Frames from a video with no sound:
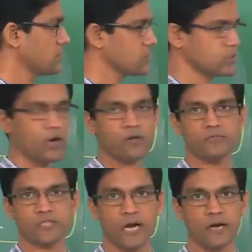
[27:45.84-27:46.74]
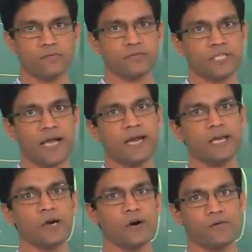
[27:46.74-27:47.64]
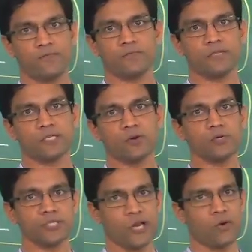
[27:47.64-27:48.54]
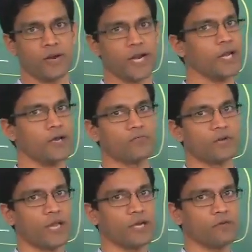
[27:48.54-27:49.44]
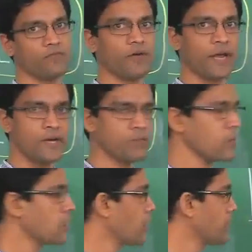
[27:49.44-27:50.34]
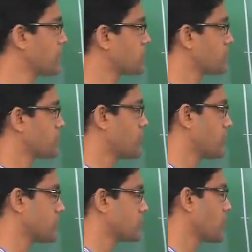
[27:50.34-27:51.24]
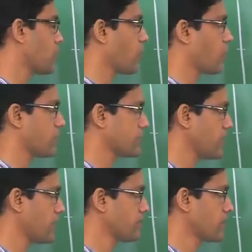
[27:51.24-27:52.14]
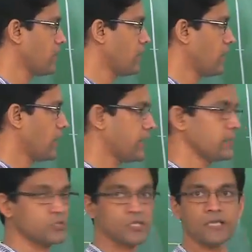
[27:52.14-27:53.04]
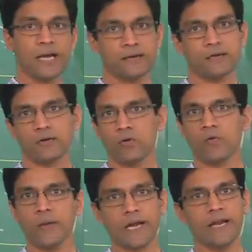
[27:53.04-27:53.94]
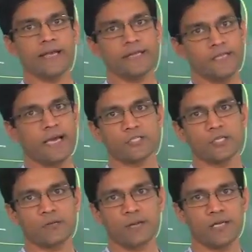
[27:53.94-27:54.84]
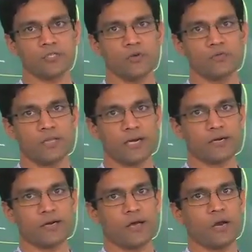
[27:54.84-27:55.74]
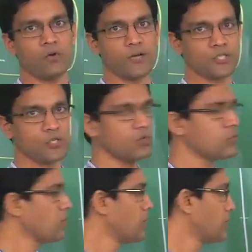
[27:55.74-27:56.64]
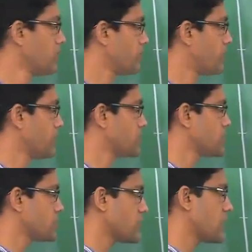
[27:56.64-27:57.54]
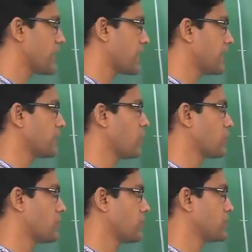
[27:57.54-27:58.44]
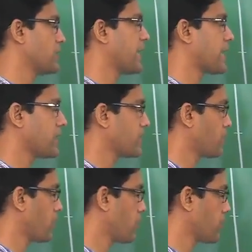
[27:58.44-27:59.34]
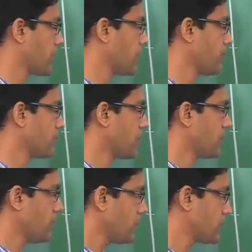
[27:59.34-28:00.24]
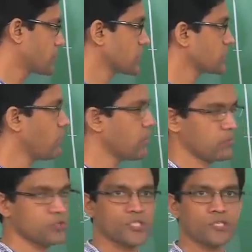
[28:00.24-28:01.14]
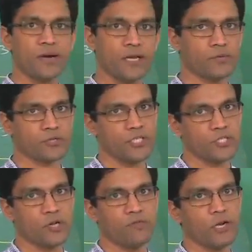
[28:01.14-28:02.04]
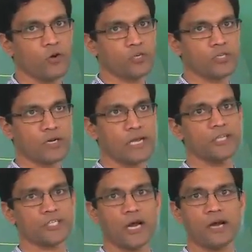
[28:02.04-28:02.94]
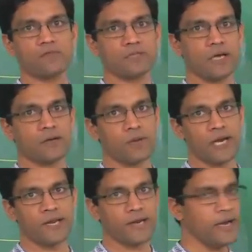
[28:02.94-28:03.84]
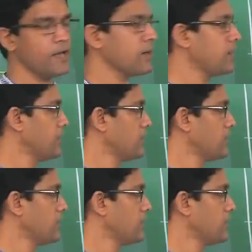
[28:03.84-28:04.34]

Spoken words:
sort of start with the idea of this whole 0, 1 idea of trying to find polynomials which did the 0 or 1 thing and using that to quickly get the answer, right? So that allowed us to pretty much instantly write out the candidate polynomial. Here it's a somewhat more systematic procedure. We don't really start with that brilliant idea,